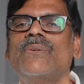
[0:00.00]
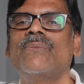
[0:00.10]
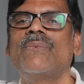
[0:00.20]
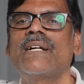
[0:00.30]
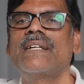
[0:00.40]

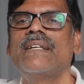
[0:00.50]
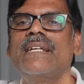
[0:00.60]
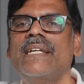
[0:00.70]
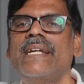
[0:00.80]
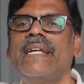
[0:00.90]
what
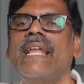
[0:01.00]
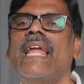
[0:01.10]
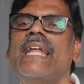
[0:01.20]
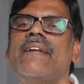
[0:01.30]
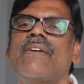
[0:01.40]
it
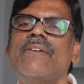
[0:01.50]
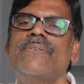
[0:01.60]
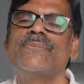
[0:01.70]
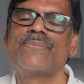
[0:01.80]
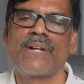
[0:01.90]
gained
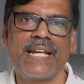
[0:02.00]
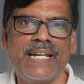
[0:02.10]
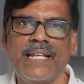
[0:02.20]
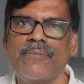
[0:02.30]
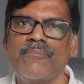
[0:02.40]
on
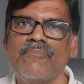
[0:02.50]
Friday.